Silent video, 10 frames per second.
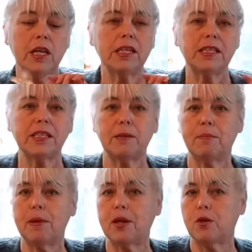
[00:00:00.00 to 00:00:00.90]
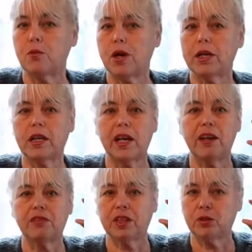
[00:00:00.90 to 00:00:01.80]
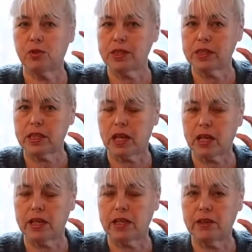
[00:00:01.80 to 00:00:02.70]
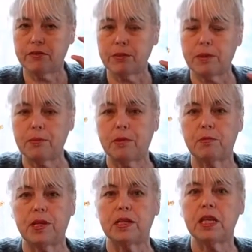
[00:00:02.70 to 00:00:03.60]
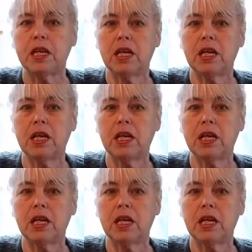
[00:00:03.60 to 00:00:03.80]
This is a bigger one. I have little ones that I give to people, but